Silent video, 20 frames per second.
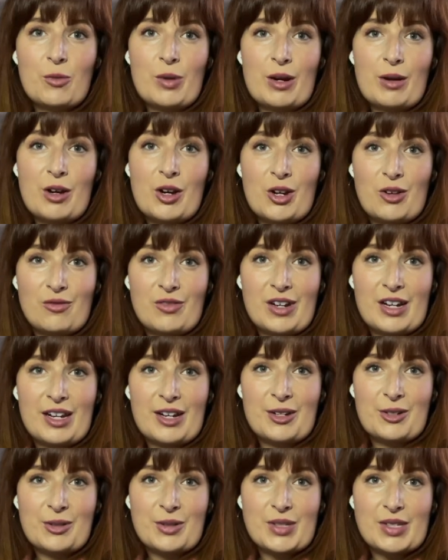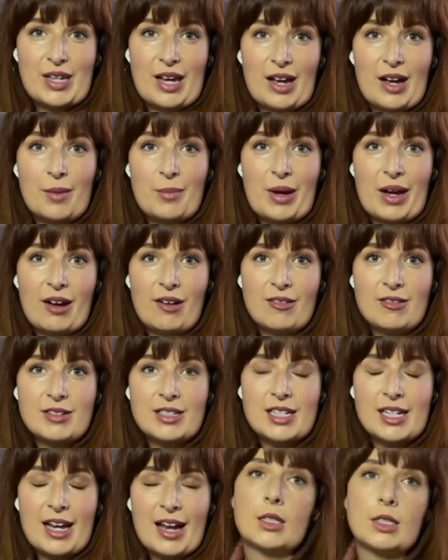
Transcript: when new videos come out.